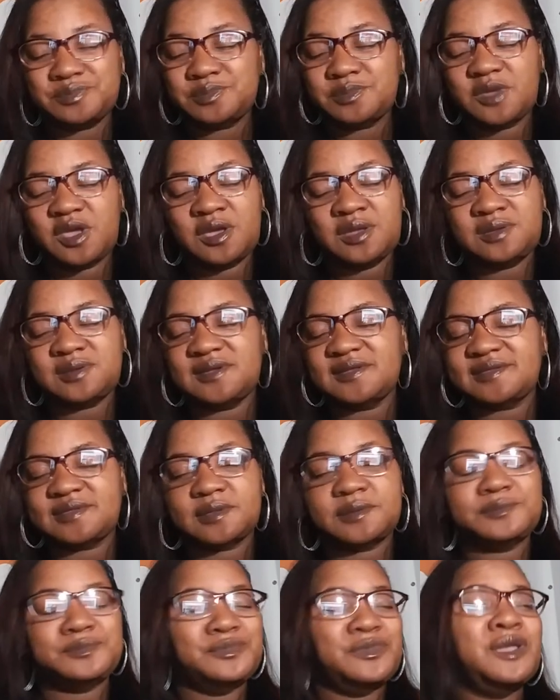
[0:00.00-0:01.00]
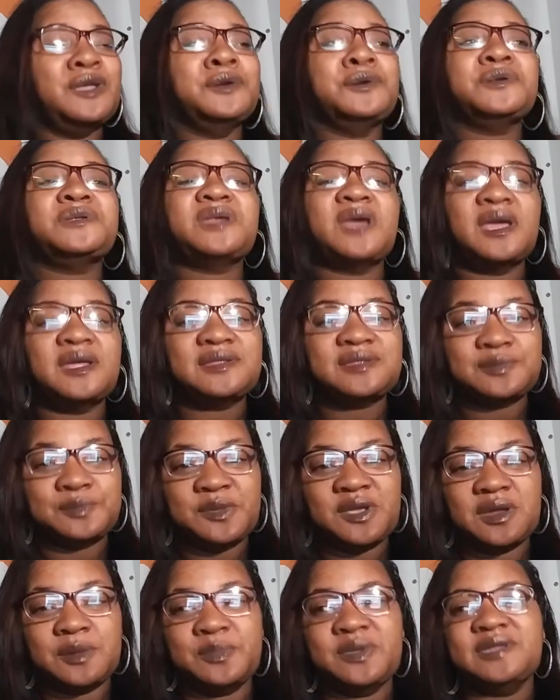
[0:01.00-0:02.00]
he just irritates
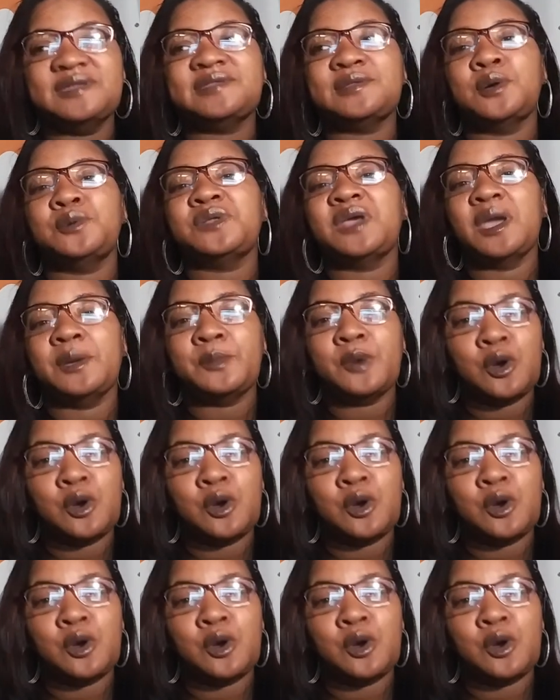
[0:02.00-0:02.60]
me to be so damn